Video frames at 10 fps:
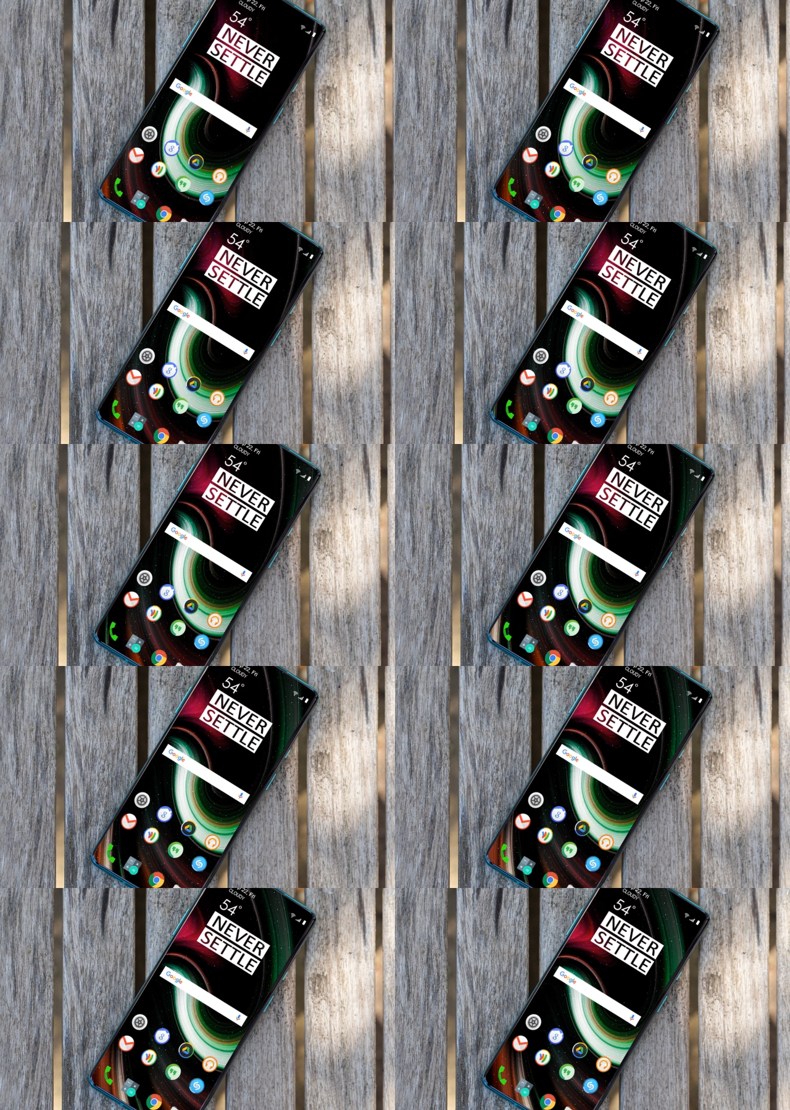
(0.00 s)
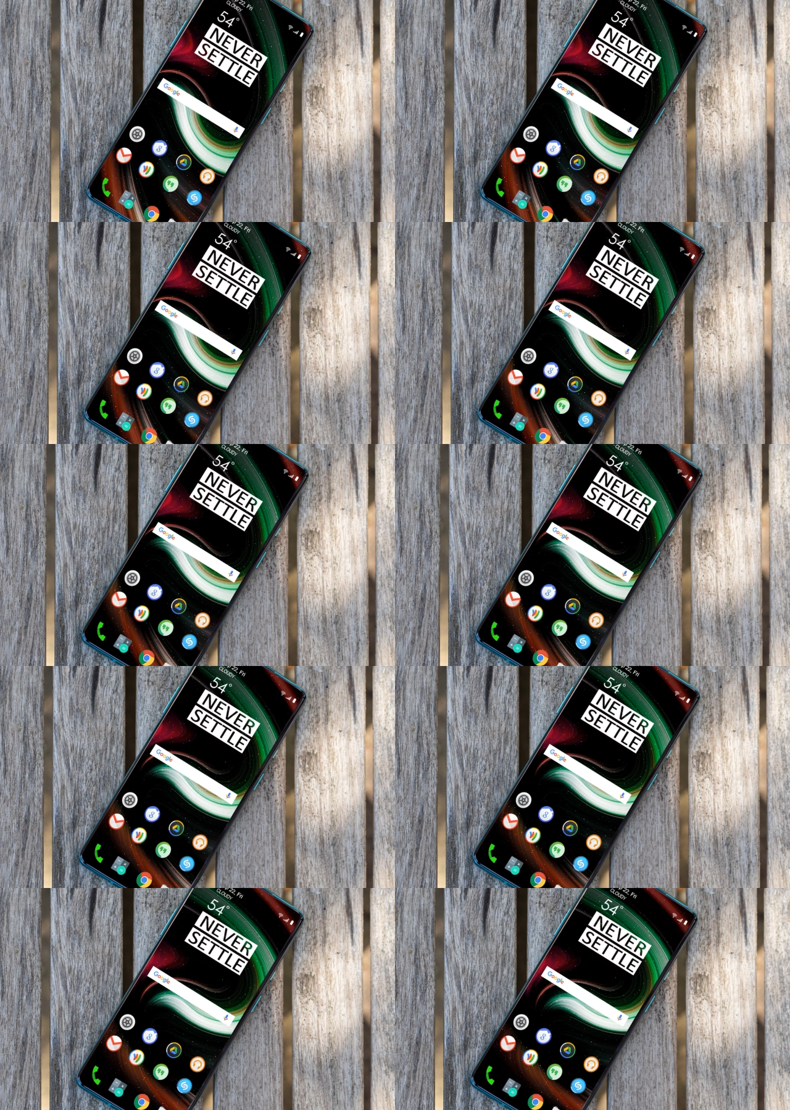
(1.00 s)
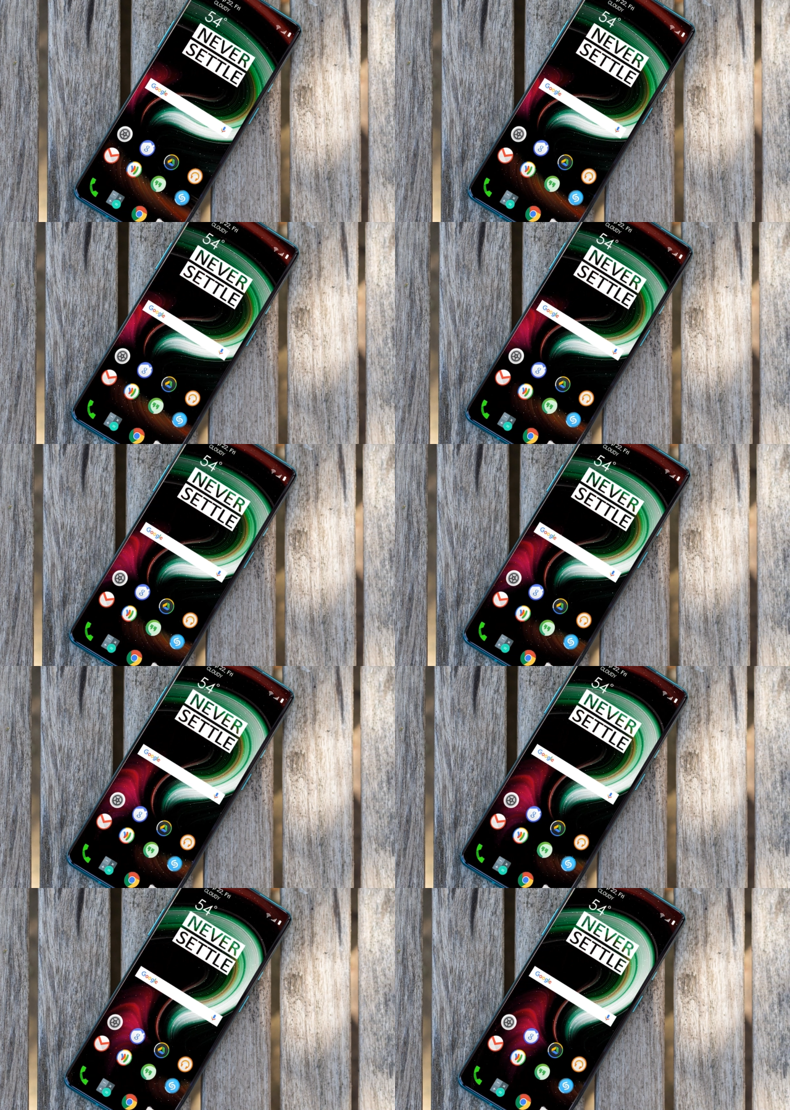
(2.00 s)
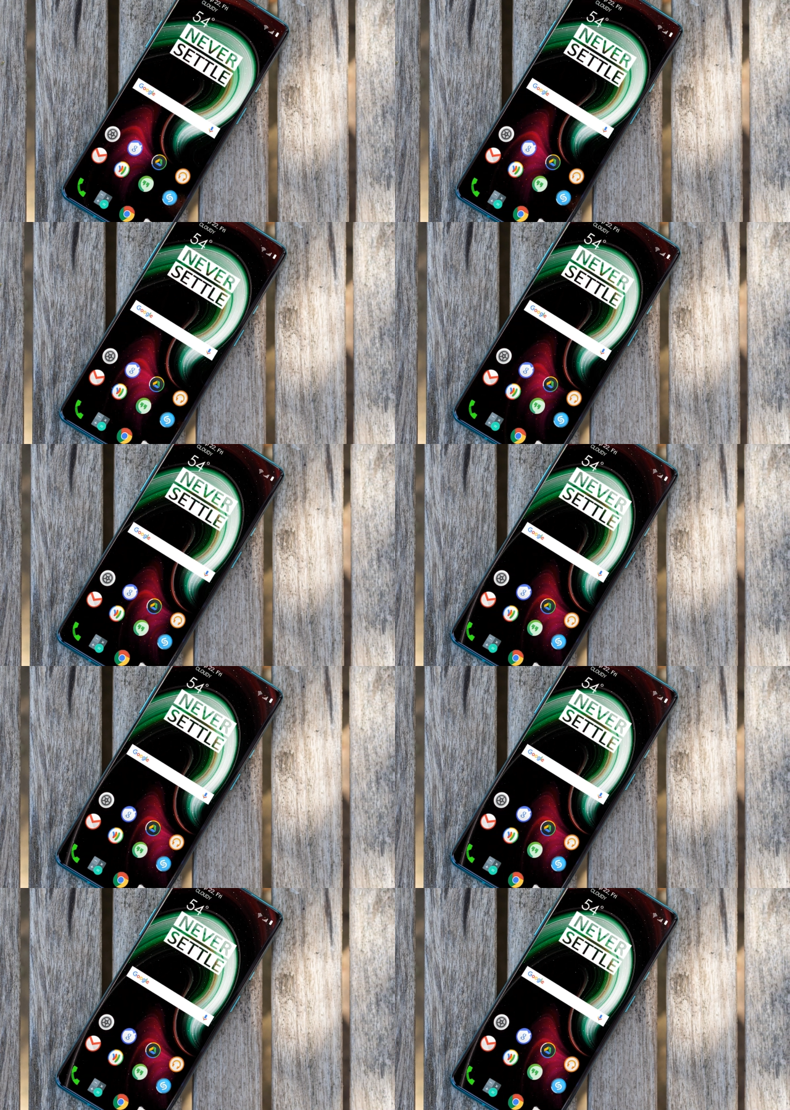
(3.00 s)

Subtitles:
No face is visible, so there are no lips to read.